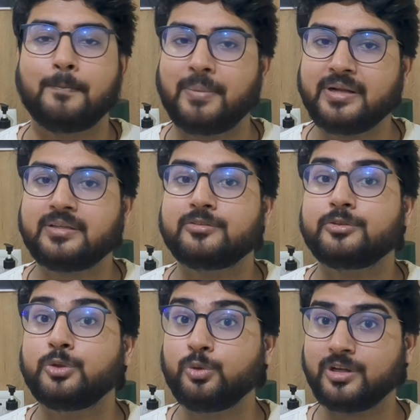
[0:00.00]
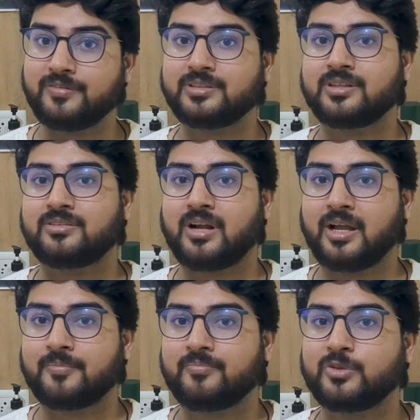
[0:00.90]
But do give it a
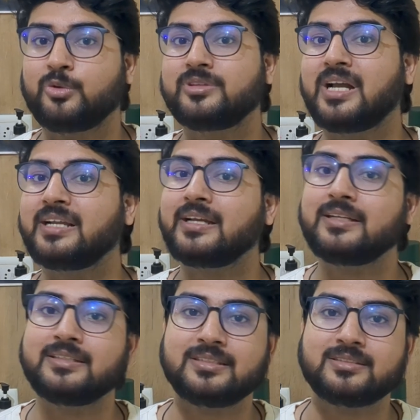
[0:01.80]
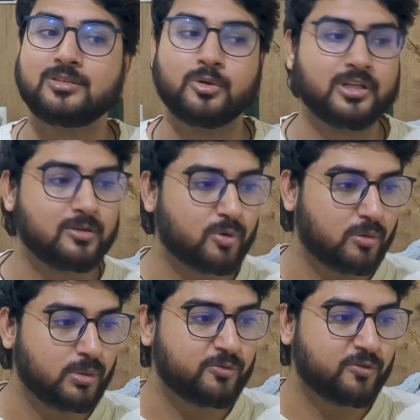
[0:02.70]
try. Don't directly just look at the
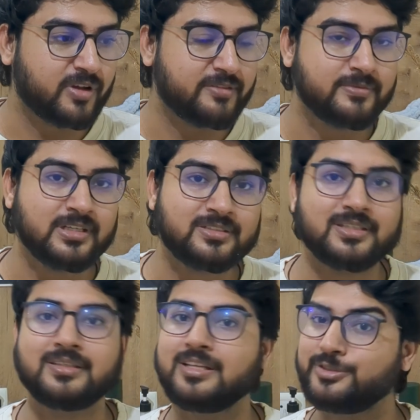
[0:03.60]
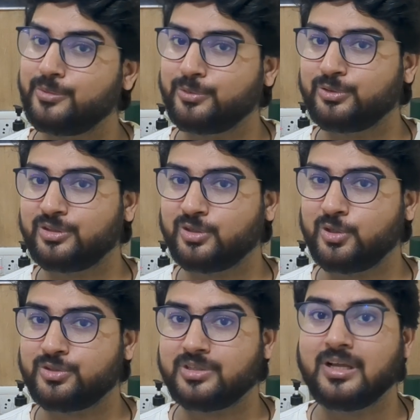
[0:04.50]
problem for 5 minutes and then jump to the
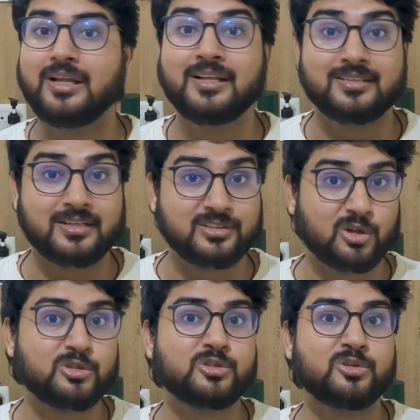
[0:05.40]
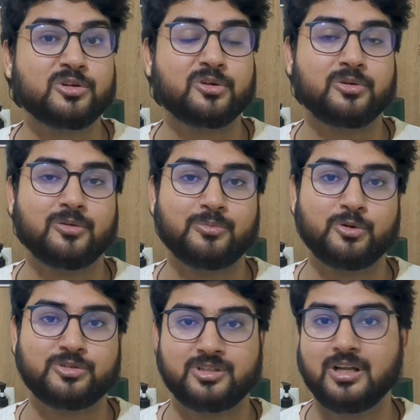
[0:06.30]
solution. That is also not a good
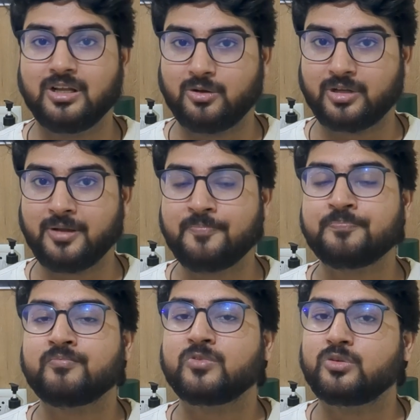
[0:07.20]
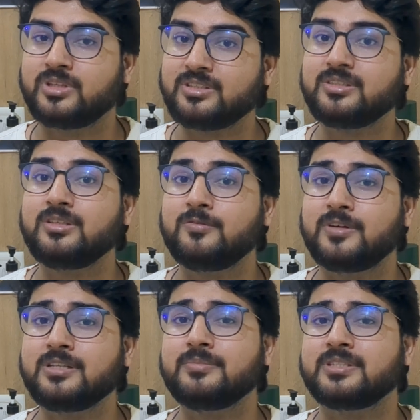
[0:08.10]
approach. Okay, so this is the
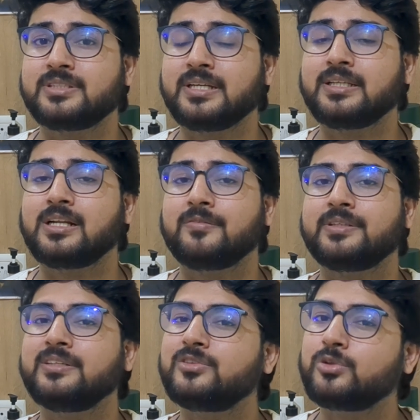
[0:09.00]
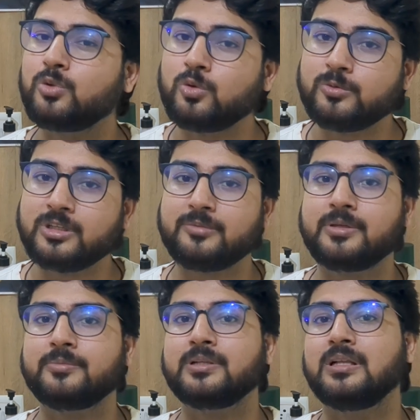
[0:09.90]
one mistake that I've seen so many
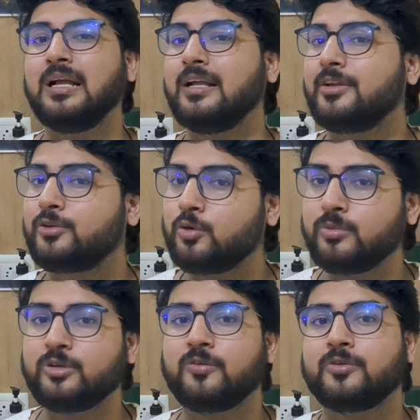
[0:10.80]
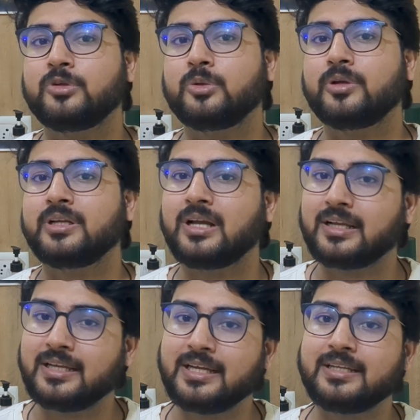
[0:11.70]
people, so many of you doing
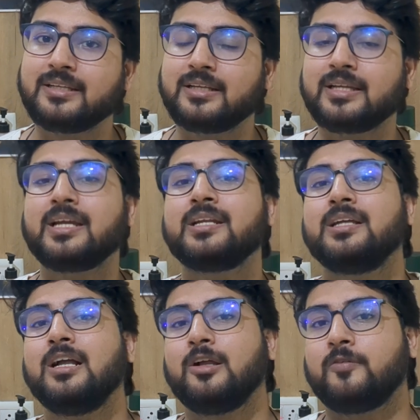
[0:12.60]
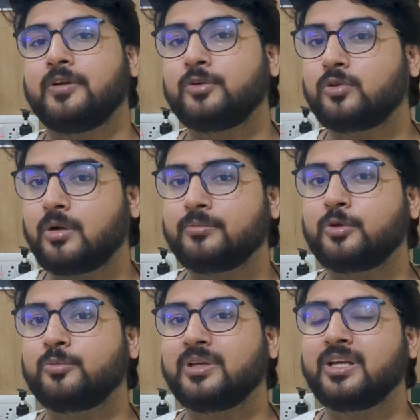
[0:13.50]
again and again, where you
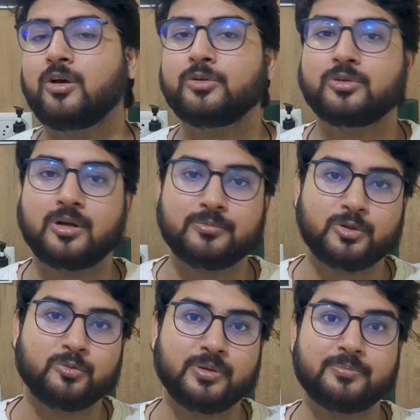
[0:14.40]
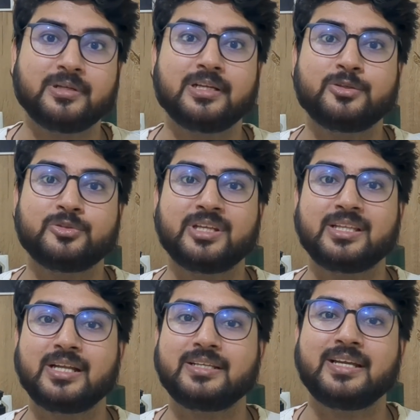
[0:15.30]
come to me or you come to people and you say
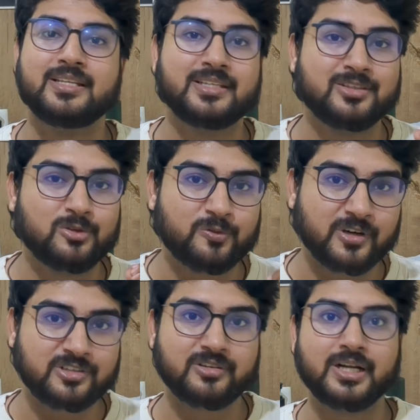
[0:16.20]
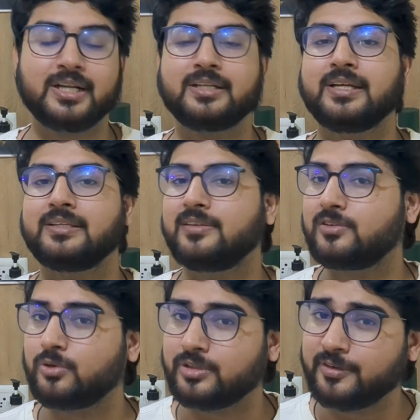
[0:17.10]
that DSA is so frustrating, DSA is so